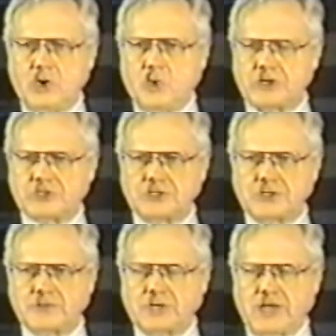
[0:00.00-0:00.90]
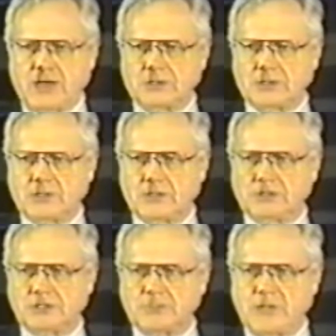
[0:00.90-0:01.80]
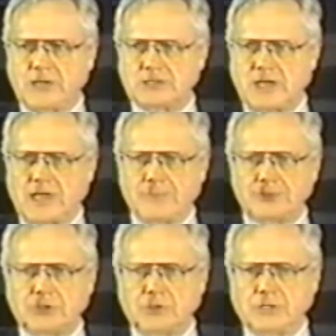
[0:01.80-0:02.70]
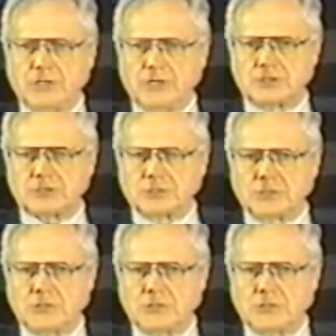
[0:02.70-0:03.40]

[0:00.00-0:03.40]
question of a doubt that this man is absolutely innocent.